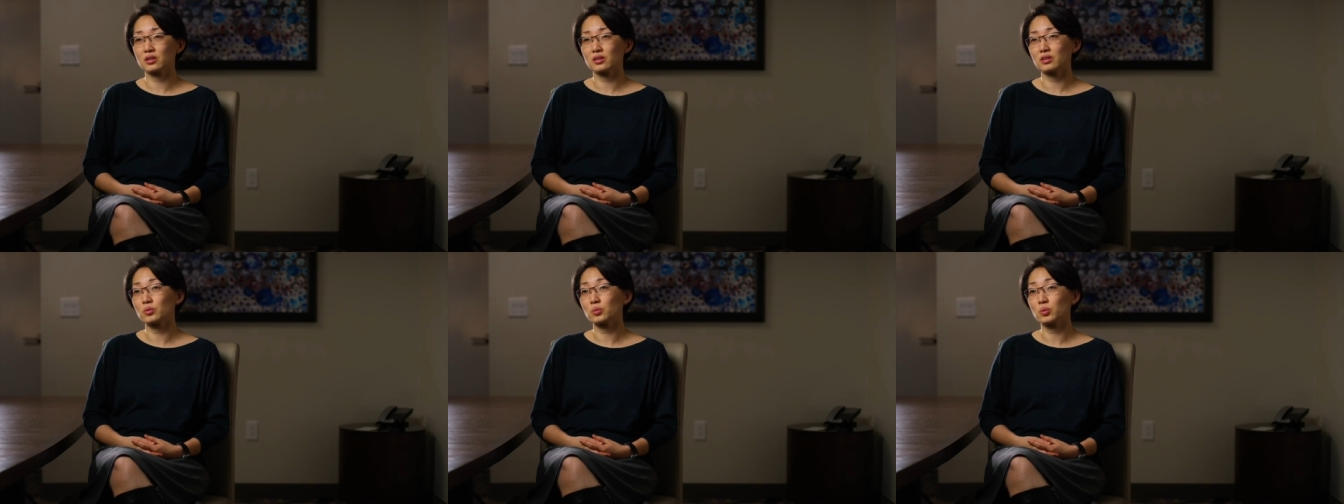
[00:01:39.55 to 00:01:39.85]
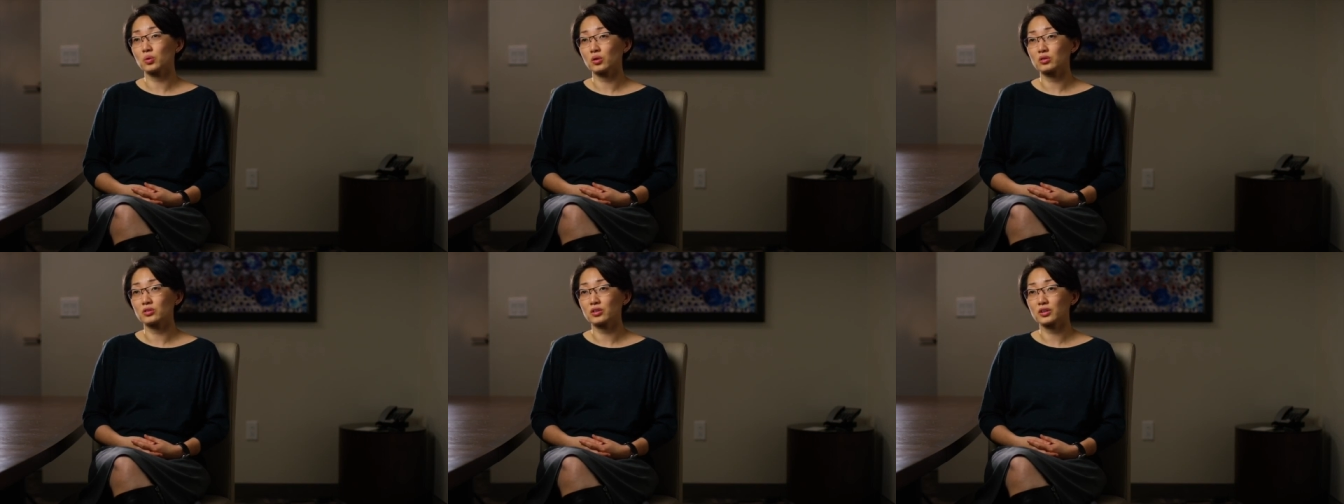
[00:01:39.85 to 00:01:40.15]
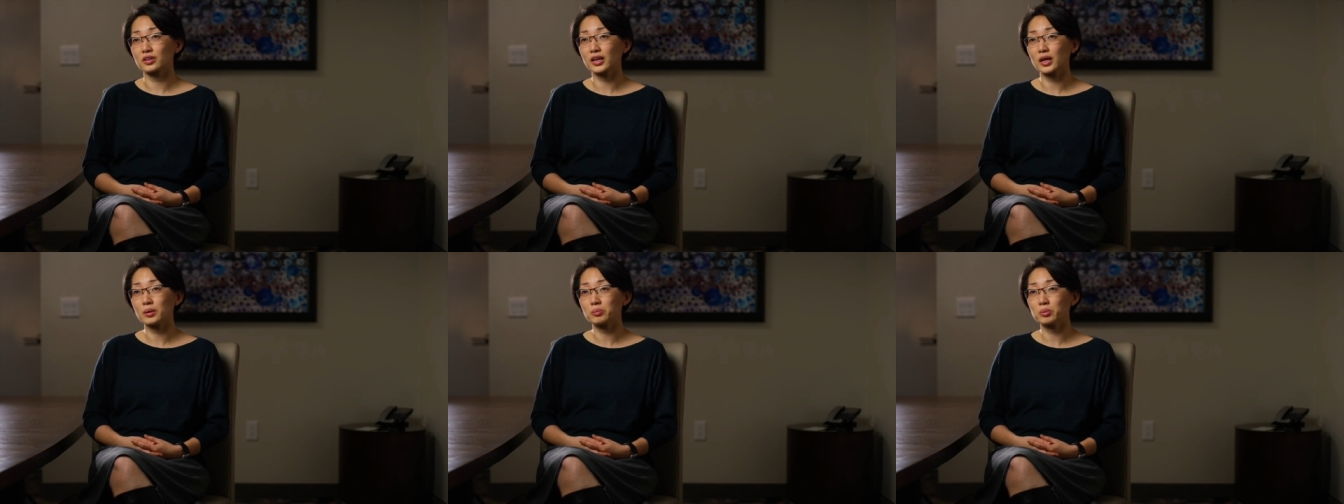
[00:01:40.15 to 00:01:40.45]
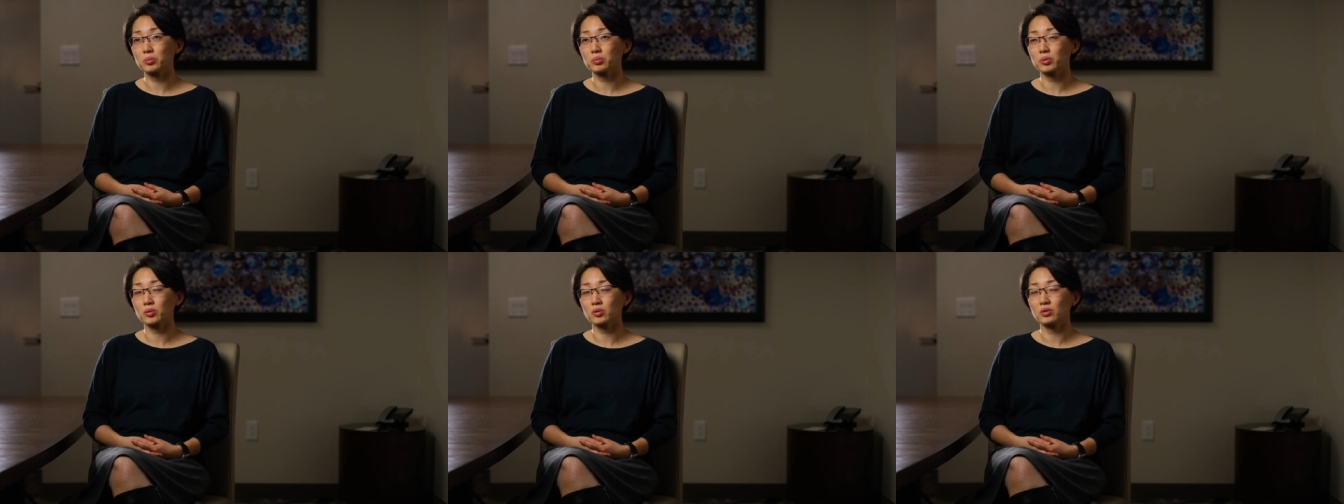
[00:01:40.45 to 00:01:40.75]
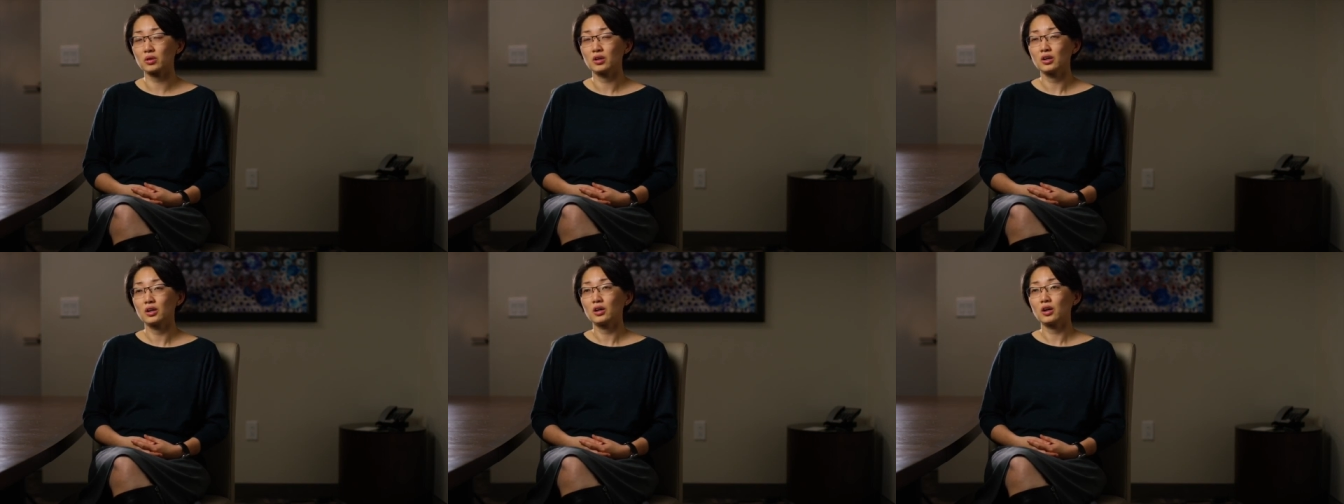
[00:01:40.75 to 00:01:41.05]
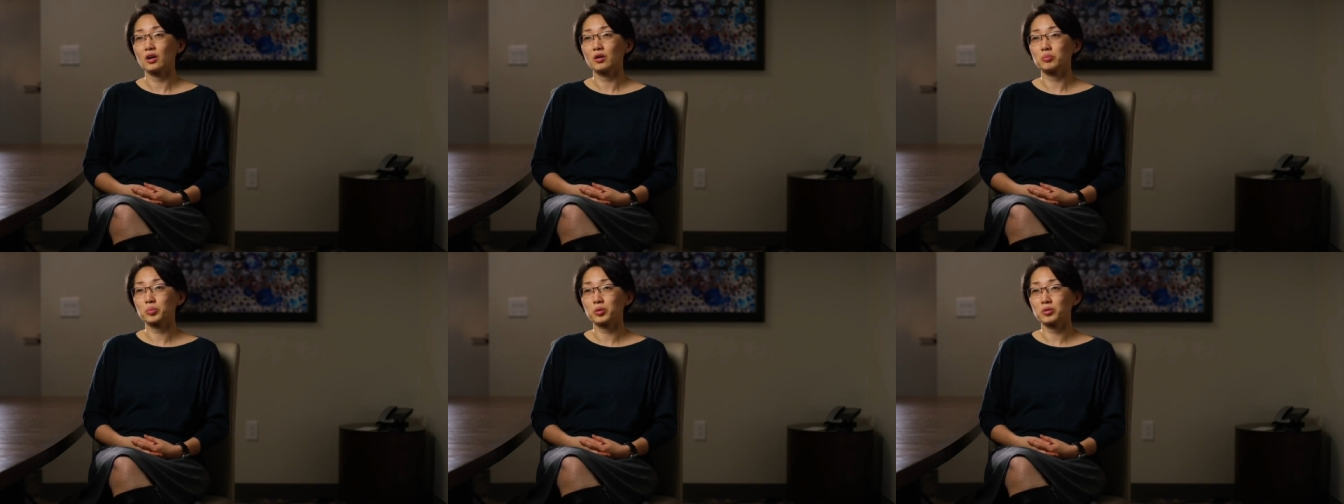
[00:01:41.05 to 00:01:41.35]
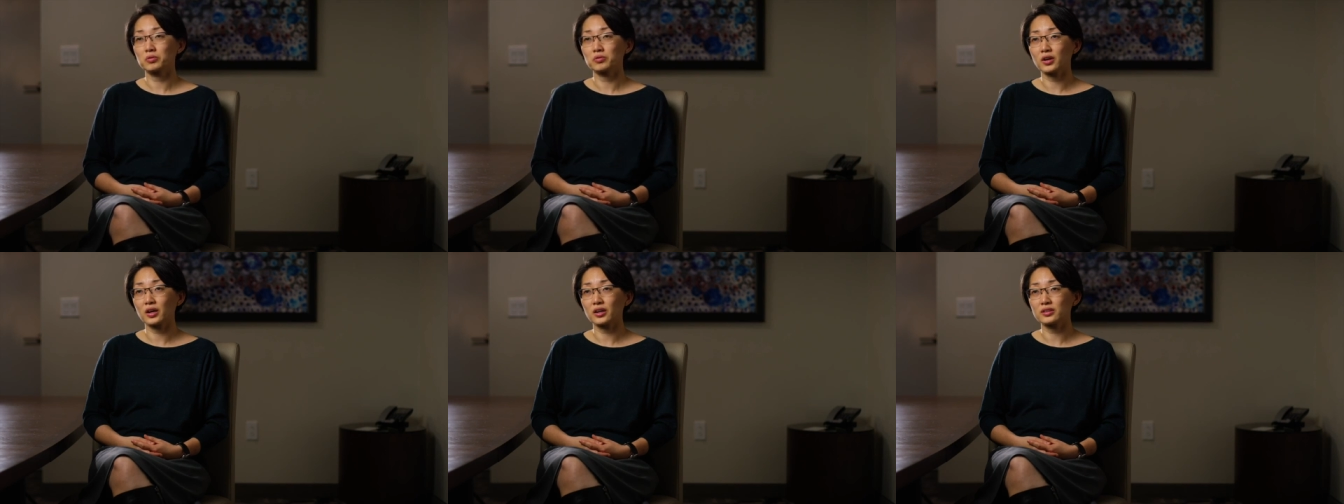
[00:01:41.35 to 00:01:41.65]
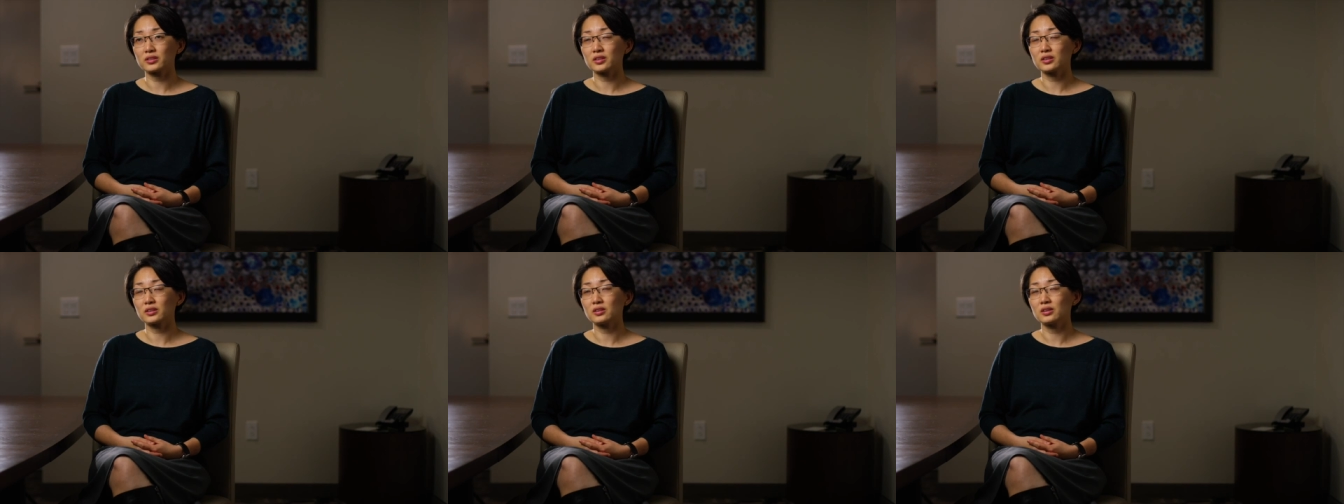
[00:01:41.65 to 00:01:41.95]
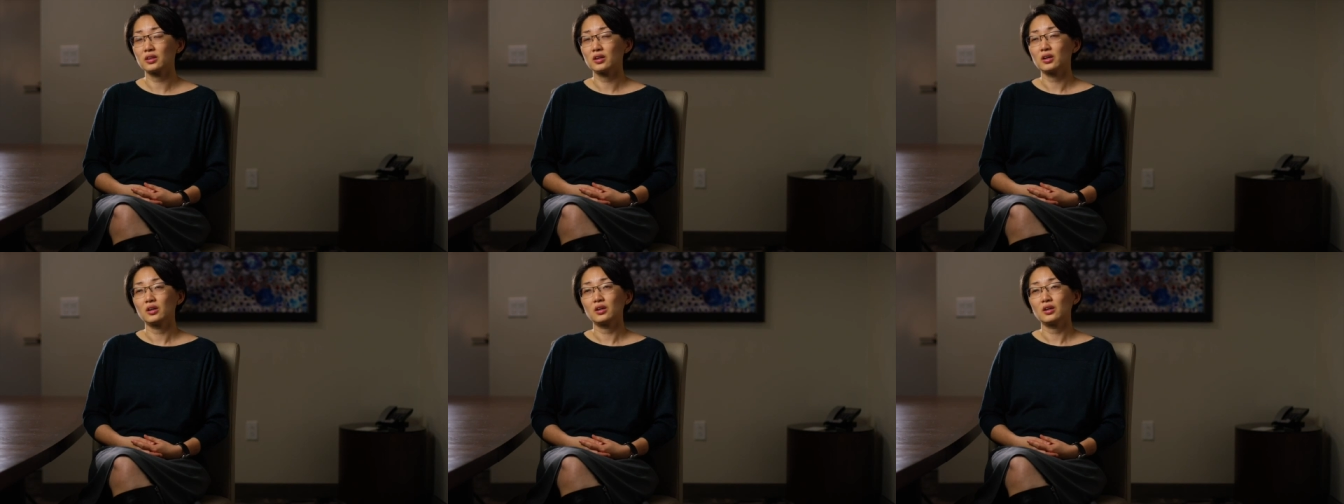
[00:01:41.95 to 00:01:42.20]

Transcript: in the world, are capable of providing